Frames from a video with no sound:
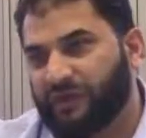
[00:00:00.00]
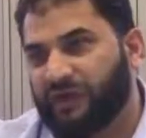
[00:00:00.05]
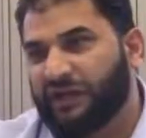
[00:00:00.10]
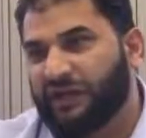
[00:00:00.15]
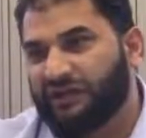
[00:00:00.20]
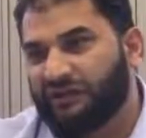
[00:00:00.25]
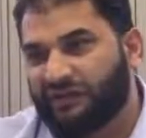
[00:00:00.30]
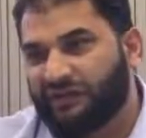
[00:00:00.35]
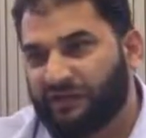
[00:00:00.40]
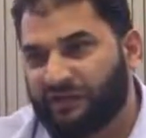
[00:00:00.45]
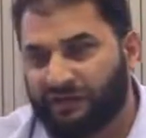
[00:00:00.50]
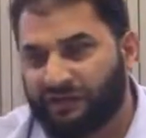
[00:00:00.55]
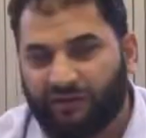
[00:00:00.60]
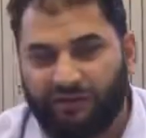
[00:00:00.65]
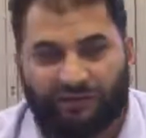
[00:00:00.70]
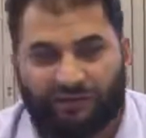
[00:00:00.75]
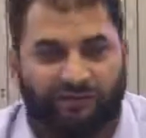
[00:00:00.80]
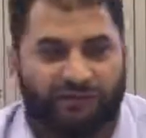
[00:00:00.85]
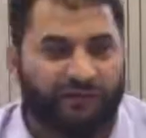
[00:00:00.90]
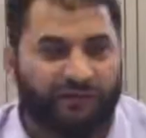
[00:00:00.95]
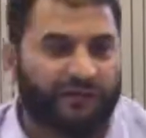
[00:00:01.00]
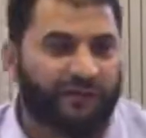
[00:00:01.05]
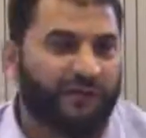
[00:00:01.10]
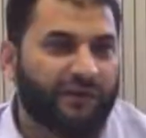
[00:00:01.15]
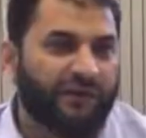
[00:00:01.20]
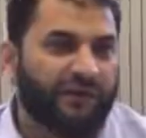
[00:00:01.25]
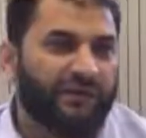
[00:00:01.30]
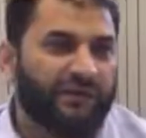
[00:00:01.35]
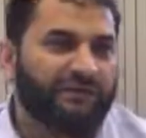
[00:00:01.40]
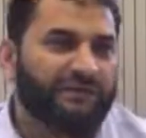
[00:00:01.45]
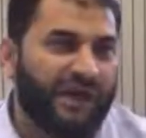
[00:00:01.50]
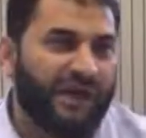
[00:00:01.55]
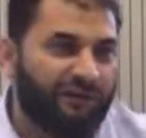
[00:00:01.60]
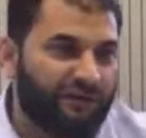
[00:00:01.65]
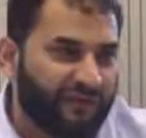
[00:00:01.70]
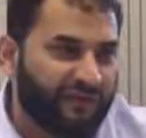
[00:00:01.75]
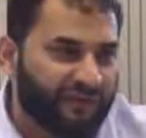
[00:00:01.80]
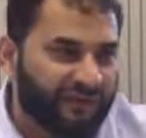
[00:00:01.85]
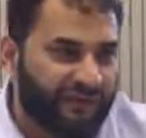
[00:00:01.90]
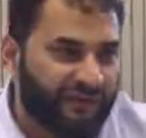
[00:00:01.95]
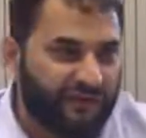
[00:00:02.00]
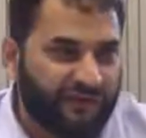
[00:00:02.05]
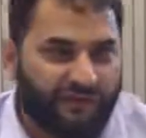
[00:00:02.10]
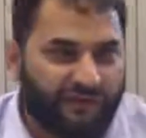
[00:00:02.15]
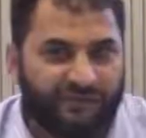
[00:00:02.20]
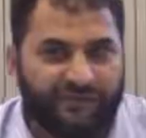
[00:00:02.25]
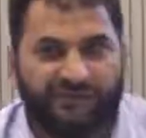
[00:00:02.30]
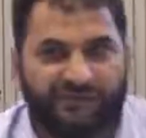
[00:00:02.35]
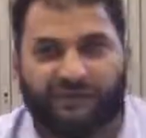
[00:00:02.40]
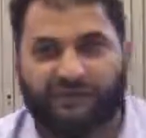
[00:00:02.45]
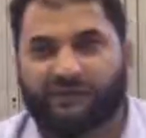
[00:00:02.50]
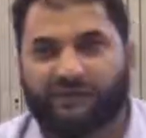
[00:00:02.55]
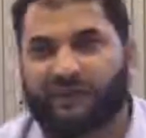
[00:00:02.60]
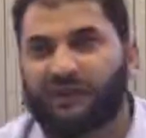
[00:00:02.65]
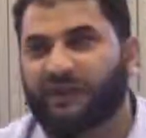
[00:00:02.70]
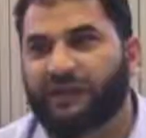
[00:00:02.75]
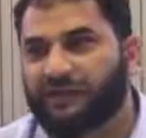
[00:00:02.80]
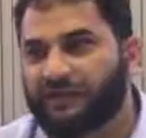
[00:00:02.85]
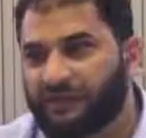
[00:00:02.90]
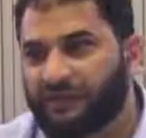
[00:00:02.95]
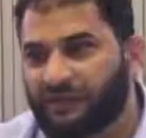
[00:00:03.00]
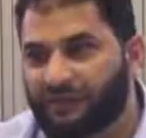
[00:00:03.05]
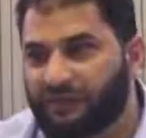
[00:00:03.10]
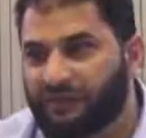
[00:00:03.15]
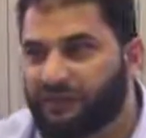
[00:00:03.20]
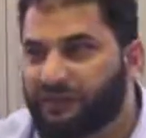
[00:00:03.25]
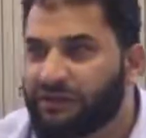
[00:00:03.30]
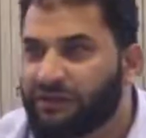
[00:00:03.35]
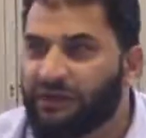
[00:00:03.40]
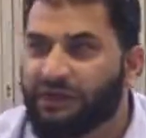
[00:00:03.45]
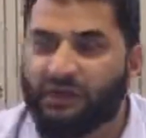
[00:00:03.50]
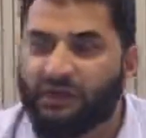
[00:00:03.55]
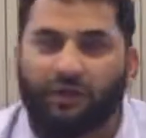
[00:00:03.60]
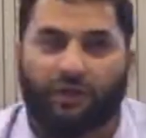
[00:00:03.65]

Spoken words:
infidels, Saracens, the heathen,